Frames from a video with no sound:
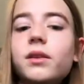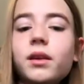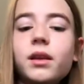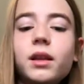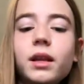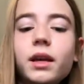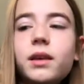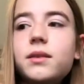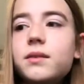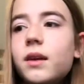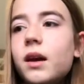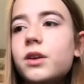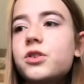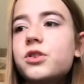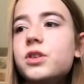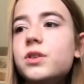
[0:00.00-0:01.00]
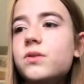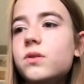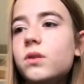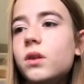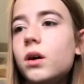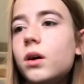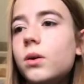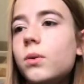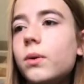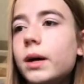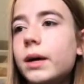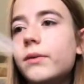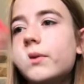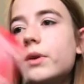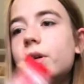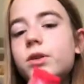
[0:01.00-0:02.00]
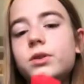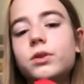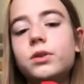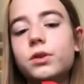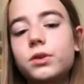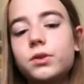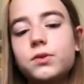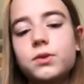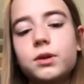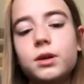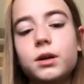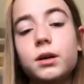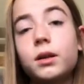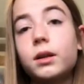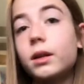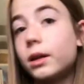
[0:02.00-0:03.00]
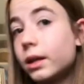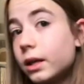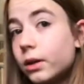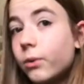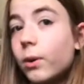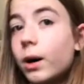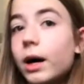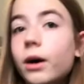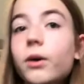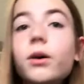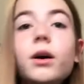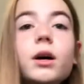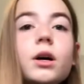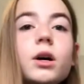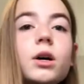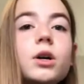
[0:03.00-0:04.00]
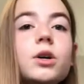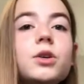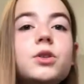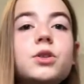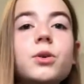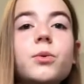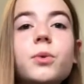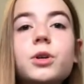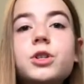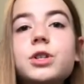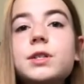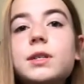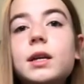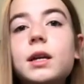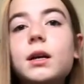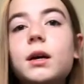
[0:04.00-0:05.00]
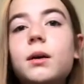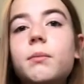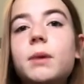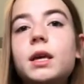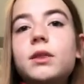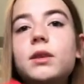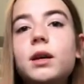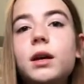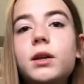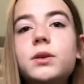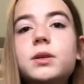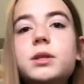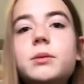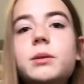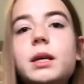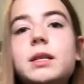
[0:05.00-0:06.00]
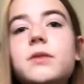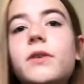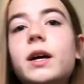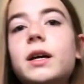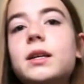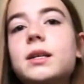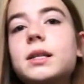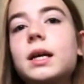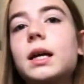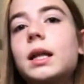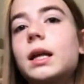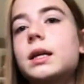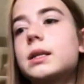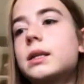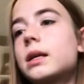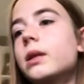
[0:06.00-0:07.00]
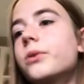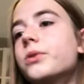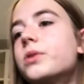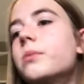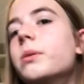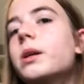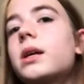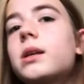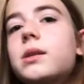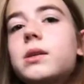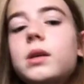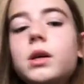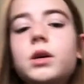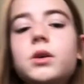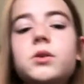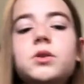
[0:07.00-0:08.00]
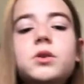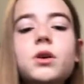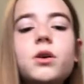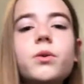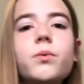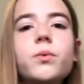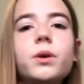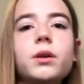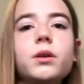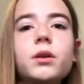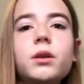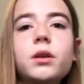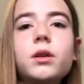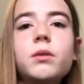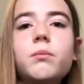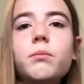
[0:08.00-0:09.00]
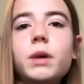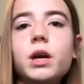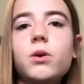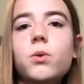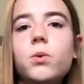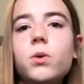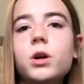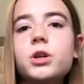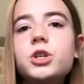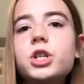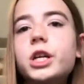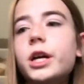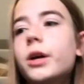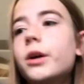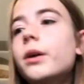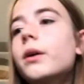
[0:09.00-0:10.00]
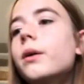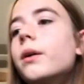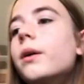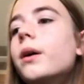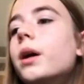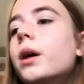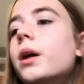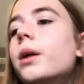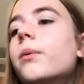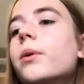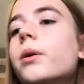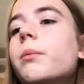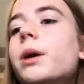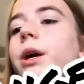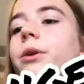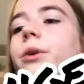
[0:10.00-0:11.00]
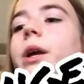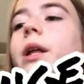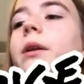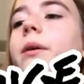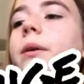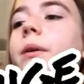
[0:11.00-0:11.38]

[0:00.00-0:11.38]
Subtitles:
clay stash is low. I haven't gone to the dollar store and gotten clay in a while. So we're just gonna make the colors. So that's fine because I got lots of colors to mix. So we're gonna make orange here, and we're gonna make green.